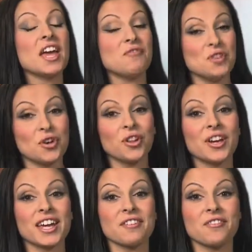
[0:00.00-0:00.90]
If you're
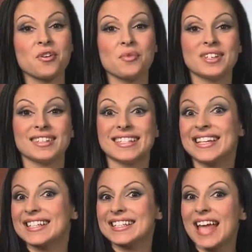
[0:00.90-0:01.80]
looking for a reason
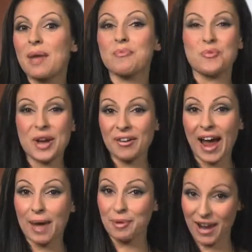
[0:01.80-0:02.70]
to escape winter
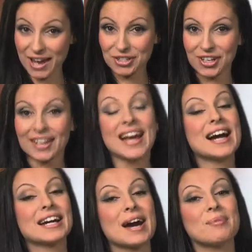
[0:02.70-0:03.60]
hibernation,
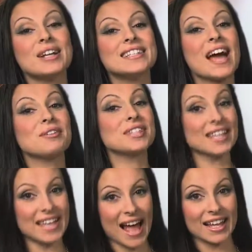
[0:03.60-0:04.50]
come on down to
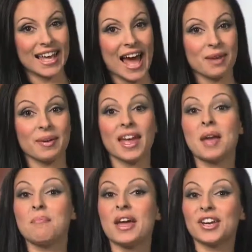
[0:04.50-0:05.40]
the Cal Academy
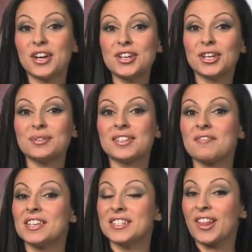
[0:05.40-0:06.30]
and make good use
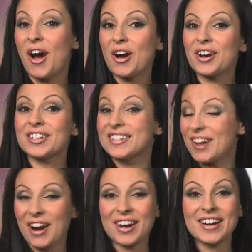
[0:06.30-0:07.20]
of these longer,
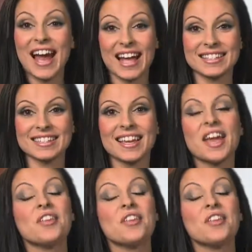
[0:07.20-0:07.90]
darker nights.